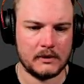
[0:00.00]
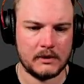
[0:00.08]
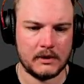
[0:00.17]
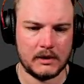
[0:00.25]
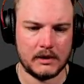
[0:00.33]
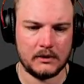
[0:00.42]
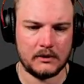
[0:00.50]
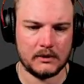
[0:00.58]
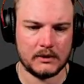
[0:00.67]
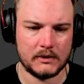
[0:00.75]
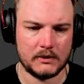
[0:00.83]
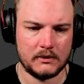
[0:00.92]
And
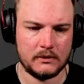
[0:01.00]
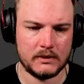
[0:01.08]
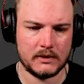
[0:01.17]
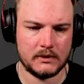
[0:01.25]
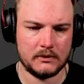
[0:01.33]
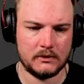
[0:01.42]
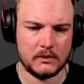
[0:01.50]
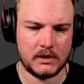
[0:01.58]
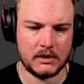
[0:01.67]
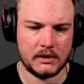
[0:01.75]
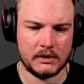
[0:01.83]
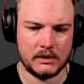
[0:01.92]
also assume
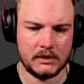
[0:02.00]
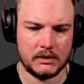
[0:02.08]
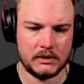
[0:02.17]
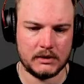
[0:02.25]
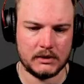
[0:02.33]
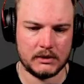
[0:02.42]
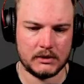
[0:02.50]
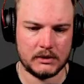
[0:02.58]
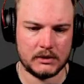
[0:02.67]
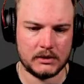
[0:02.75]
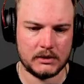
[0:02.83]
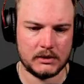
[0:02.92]
I need
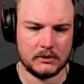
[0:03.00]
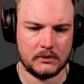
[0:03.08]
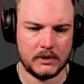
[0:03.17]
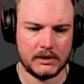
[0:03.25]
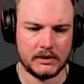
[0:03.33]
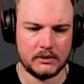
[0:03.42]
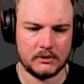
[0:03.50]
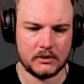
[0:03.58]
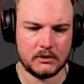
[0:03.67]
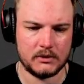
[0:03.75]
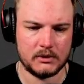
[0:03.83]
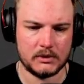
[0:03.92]
way to
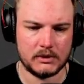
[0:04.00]
normal.